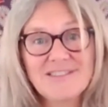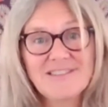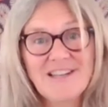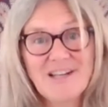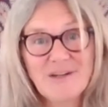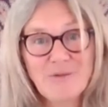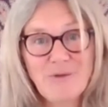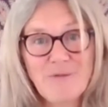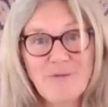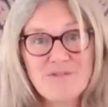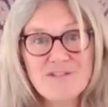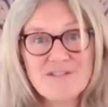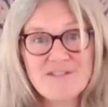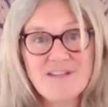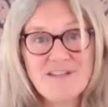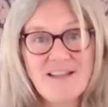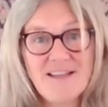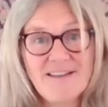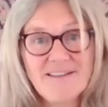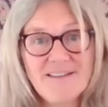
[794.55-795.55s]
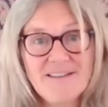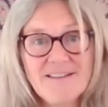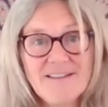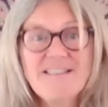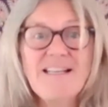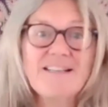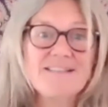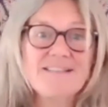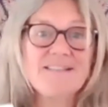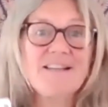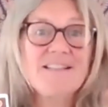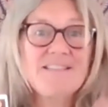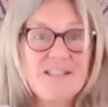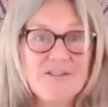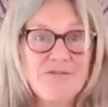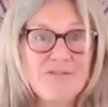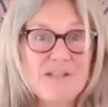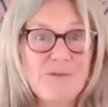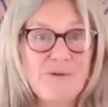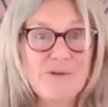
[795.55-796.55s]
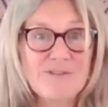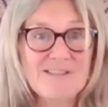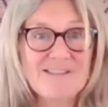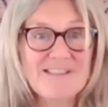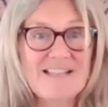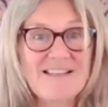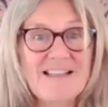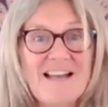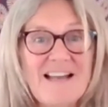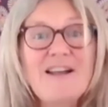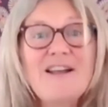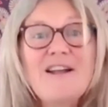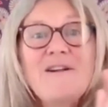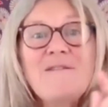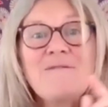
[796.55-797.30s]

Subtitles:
I want to say. Yes, I definitely want to say that.